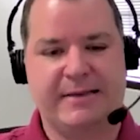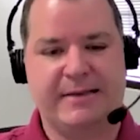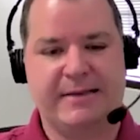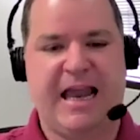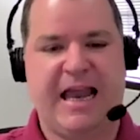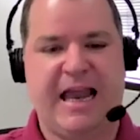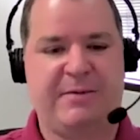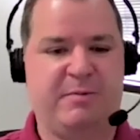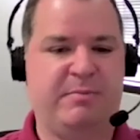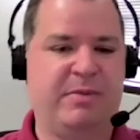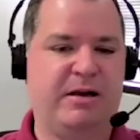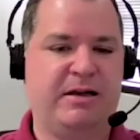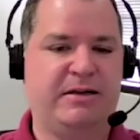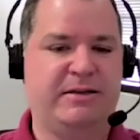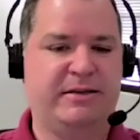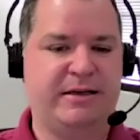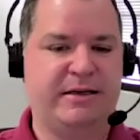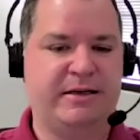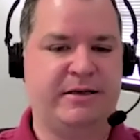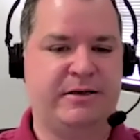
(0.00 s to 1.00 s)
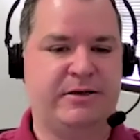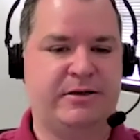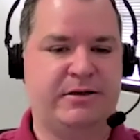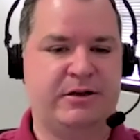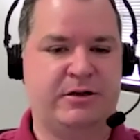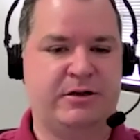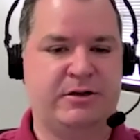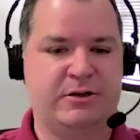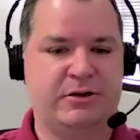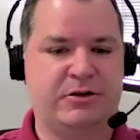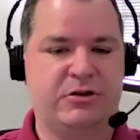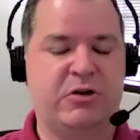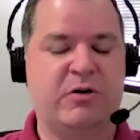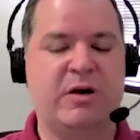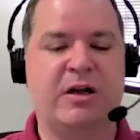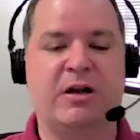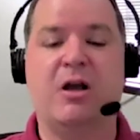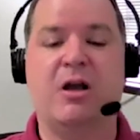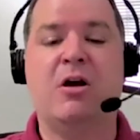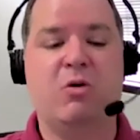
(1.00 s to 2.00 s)
the capability to do
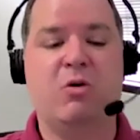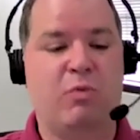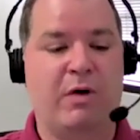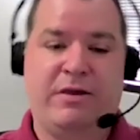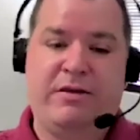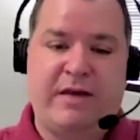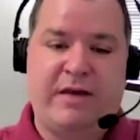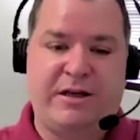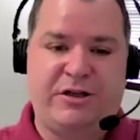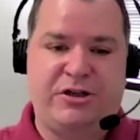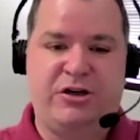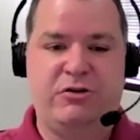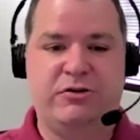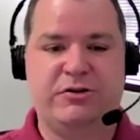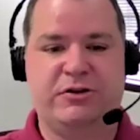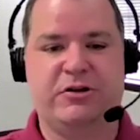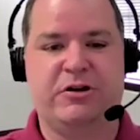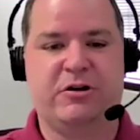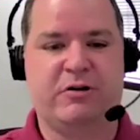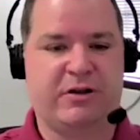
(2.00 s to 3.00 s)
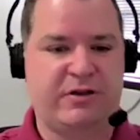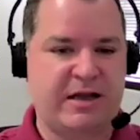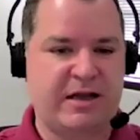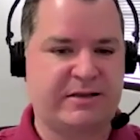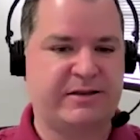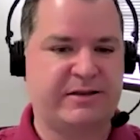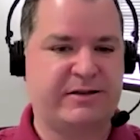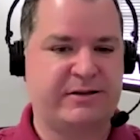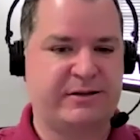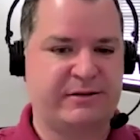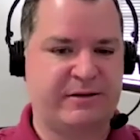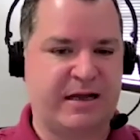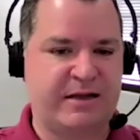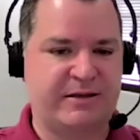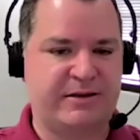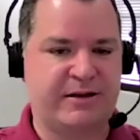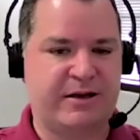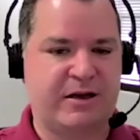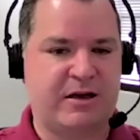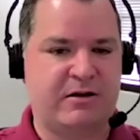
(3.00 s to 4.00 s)
it. Whether they choose to do it,
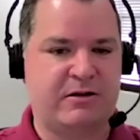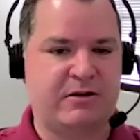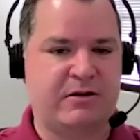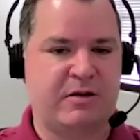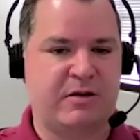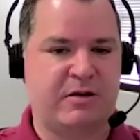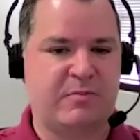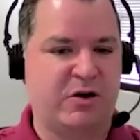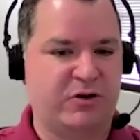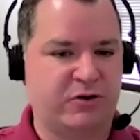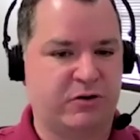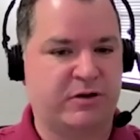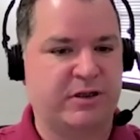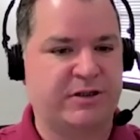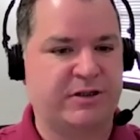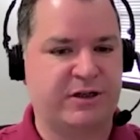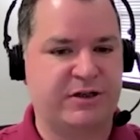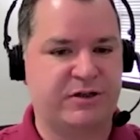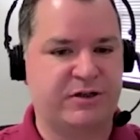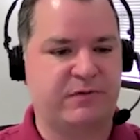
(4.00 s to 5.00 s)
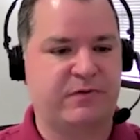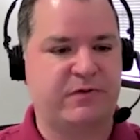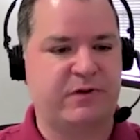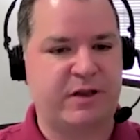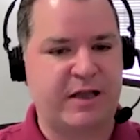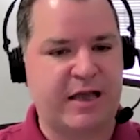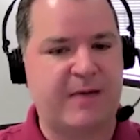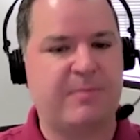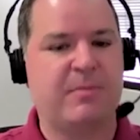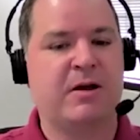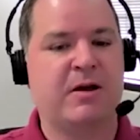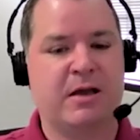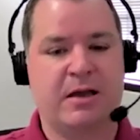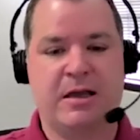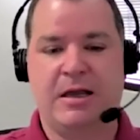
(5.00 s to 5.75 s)
that's a commercial decision for them.